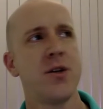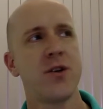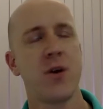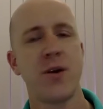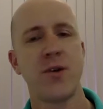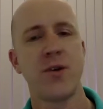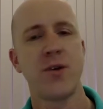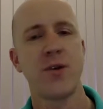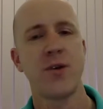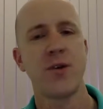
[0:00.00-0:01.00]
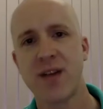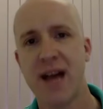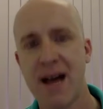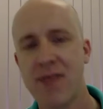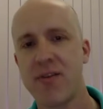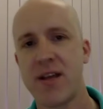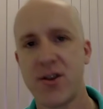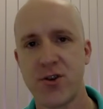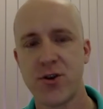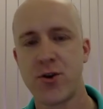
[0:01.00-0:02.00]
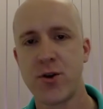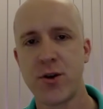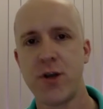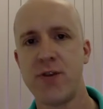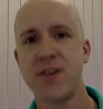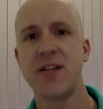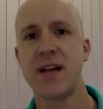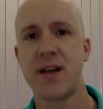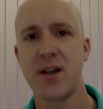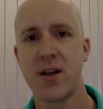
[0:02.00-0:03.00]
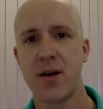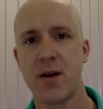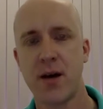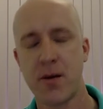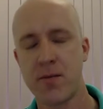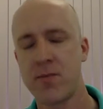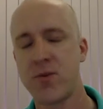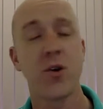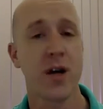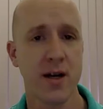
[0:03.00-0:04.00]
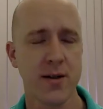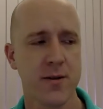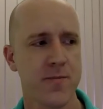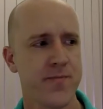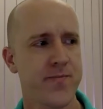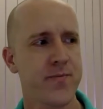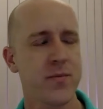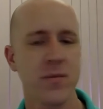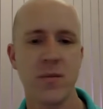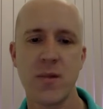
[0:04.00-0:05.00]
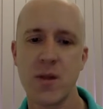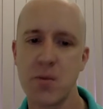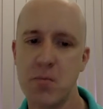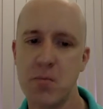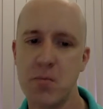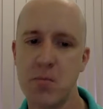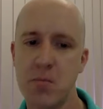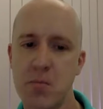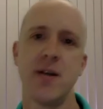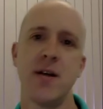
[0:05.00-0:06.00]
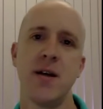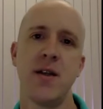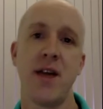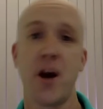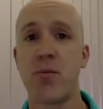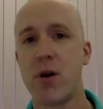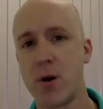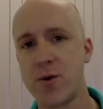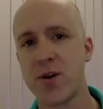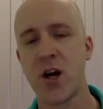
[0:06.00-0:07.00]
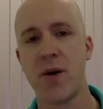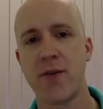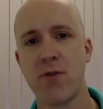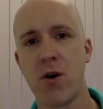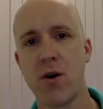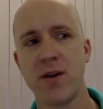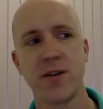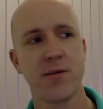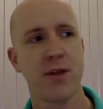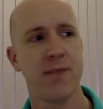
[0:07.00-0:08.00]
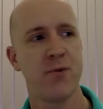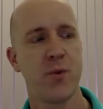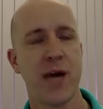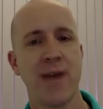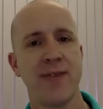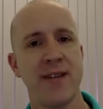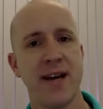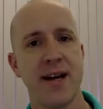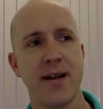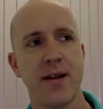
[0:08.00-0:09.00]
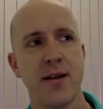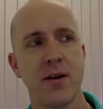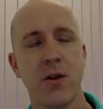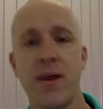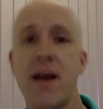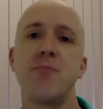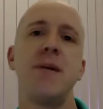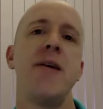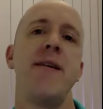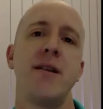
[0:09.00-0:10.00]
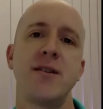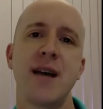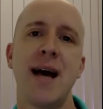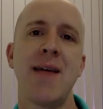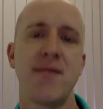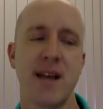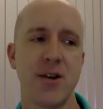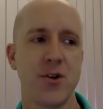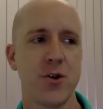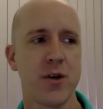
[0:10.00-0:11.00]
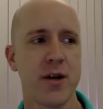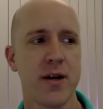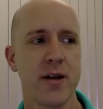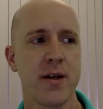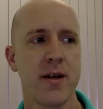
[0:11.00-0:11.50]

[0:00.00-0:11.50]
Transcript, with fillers: So it's really important to have these short heuristic um, shortcuts, but they are prone to going wrong, and sometimes we haven't yet got the experience to have that shortcut.